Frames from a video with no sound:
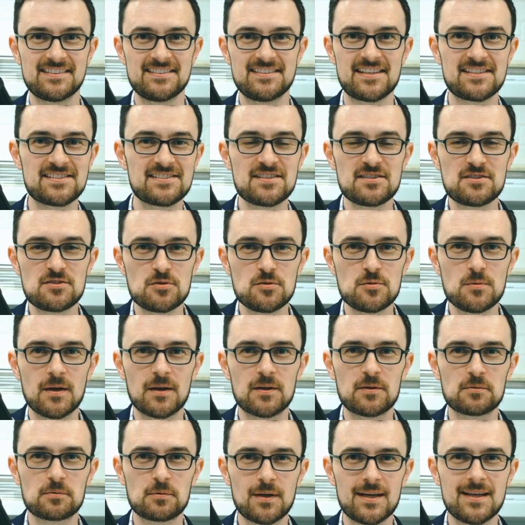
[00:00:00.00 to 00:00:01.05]
Doesn't it do a
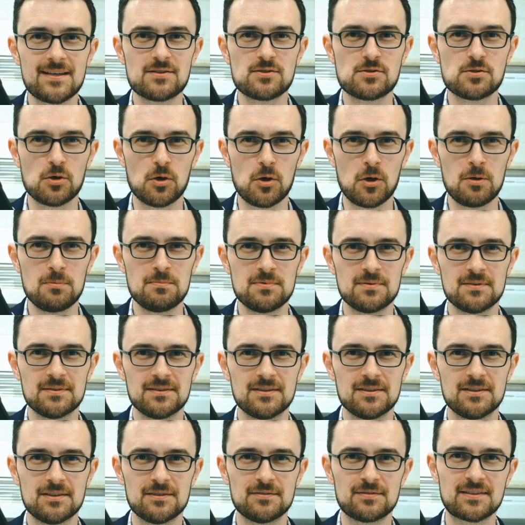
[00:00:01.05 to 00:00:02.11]
great job
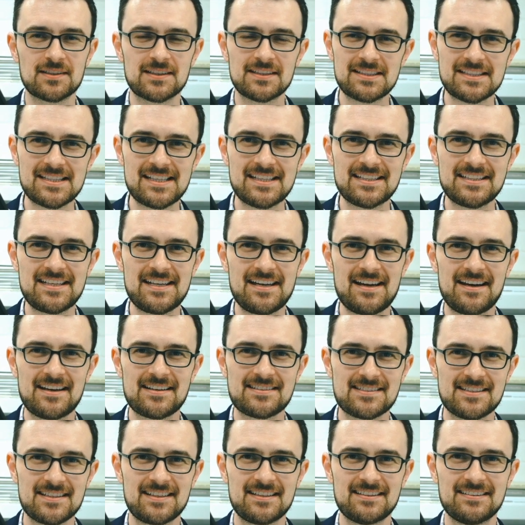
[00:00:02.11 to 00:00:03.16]
of clearly
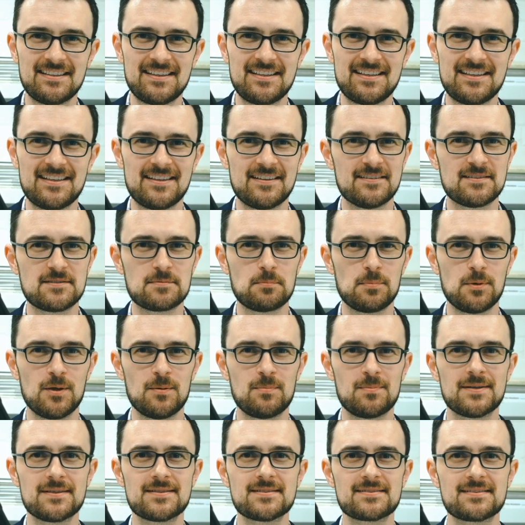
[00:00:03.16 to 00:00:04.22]
articulating its
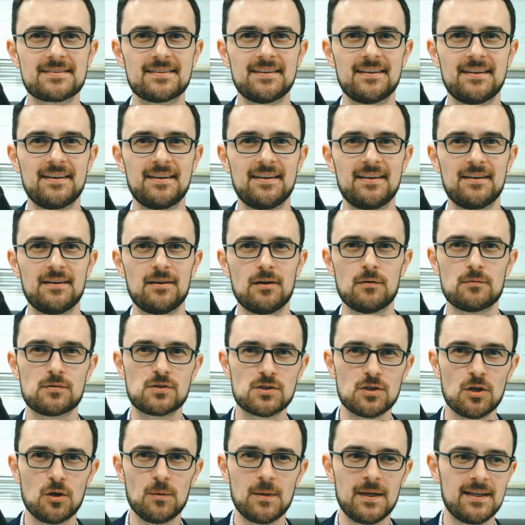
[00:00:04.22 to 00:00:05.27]
purpose? Of
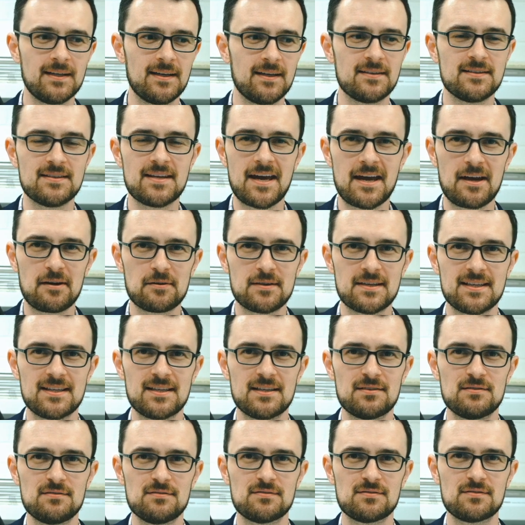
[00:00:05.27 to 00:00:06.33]
showing a
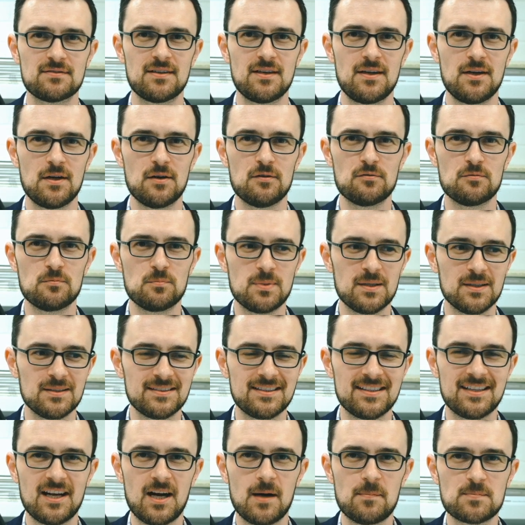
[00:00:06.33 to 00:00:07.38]
narrative, of
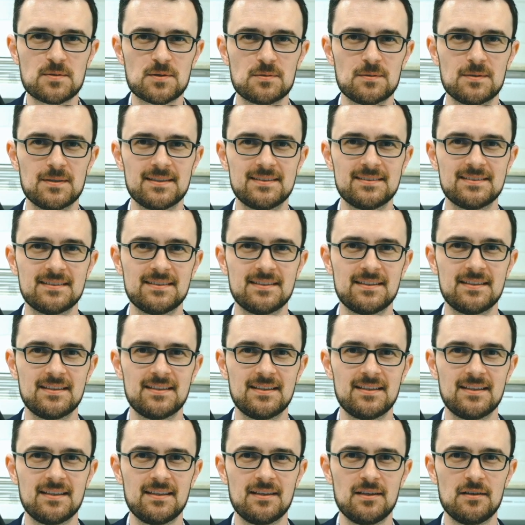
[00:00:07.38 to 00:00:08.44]
building up to it,
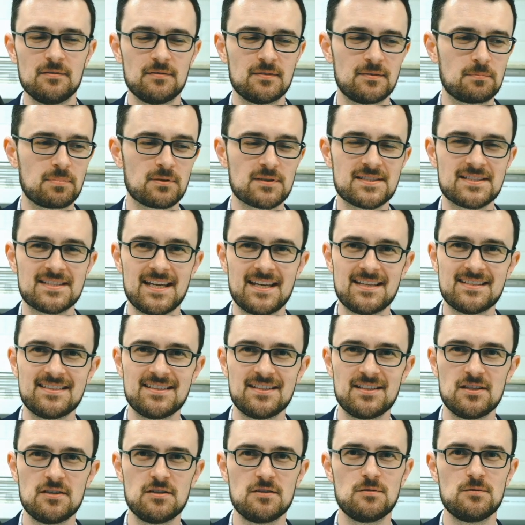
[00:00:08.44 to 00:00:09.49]
of
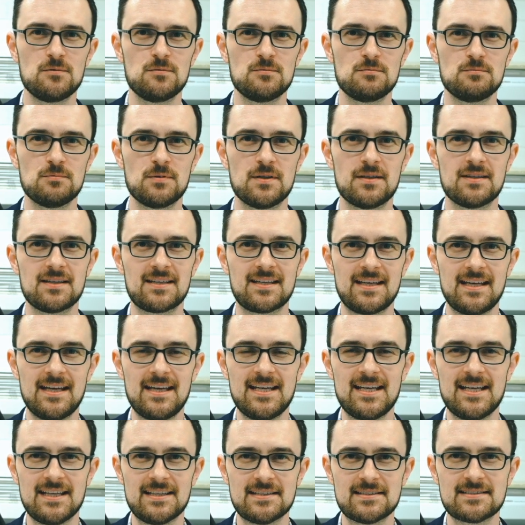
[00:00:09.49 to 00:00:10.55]
presenting you with the key
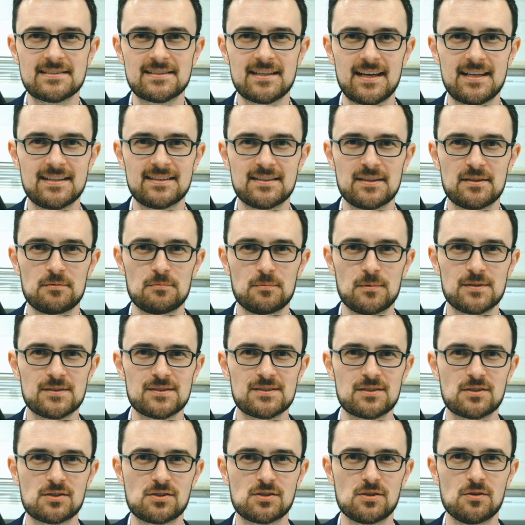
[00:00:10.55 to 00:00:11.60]
insight that it wants
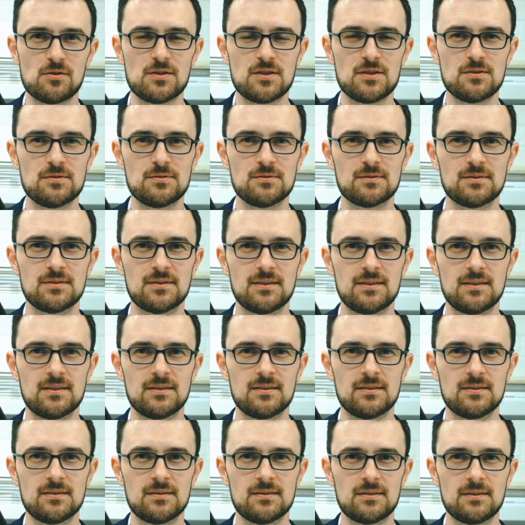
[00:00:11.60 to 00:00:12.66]
to show you,
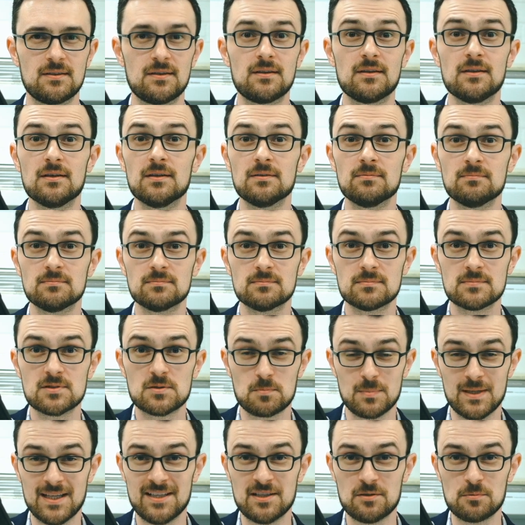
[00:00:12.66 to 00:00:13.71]
the
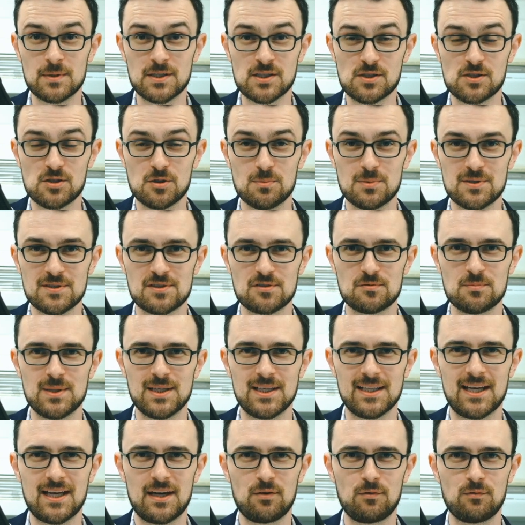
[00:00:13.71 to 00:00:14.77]
speed at which humans have been
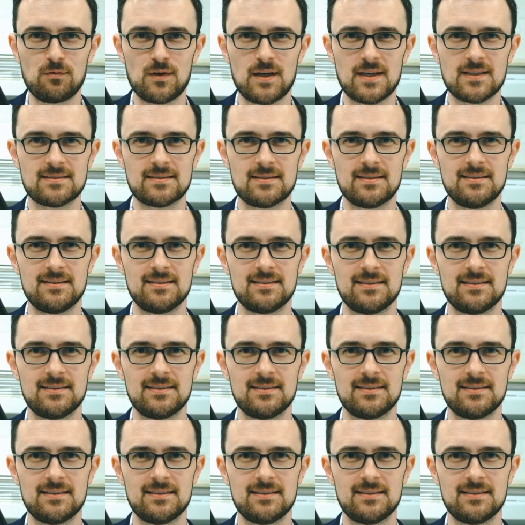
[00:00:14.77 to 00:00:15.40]
getting faster.